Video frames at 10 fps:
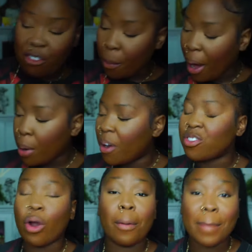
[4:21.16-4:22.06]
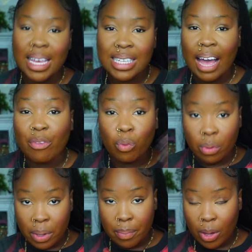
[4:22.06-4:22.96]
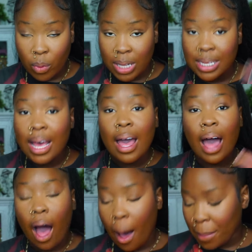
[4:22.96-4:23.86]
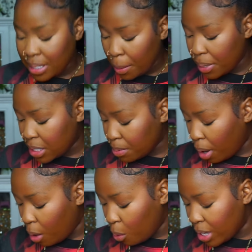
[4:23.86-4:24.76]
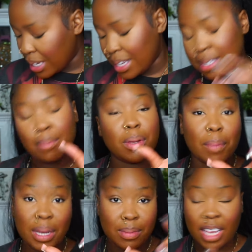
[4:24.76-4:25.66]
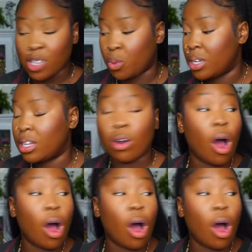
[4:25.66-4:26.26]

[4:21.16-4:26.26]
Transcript: their powder puffs are amazing i have the really big ones um, they sent me the small ones and they sent me the medium sized one they're